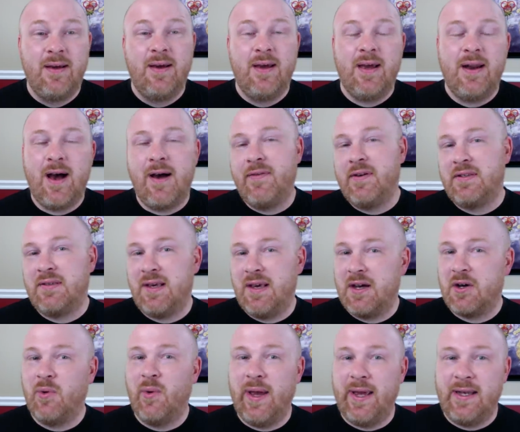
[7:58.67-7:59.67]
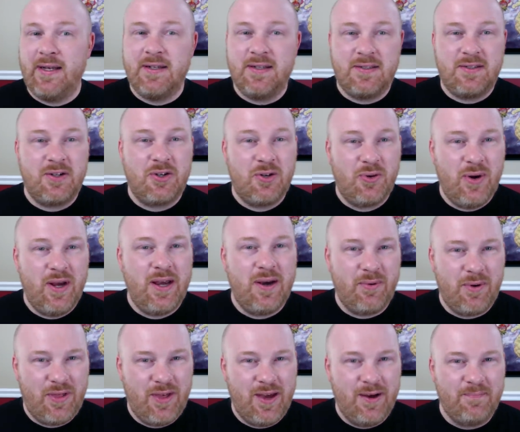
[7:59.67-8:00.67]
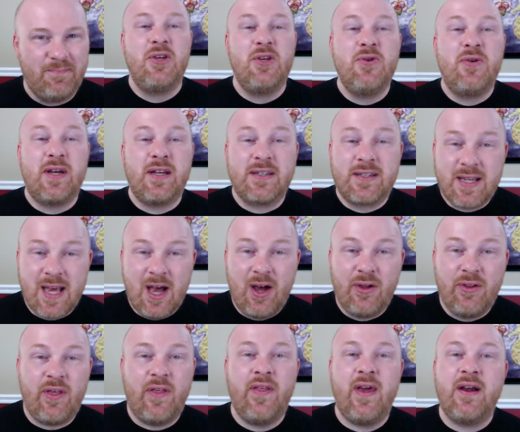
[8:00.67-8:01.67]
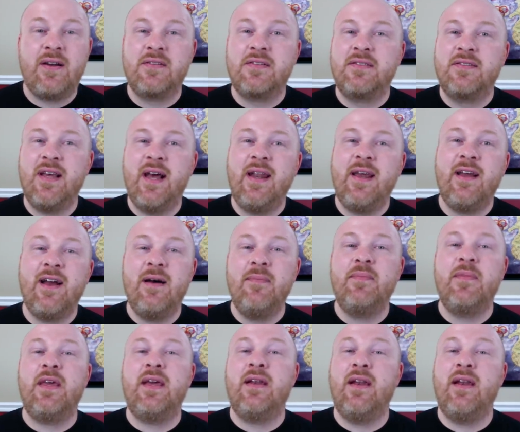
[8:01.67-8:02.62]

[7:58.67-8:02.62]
and obviously Egwene disagreeing with him. You can tell that they are setting up the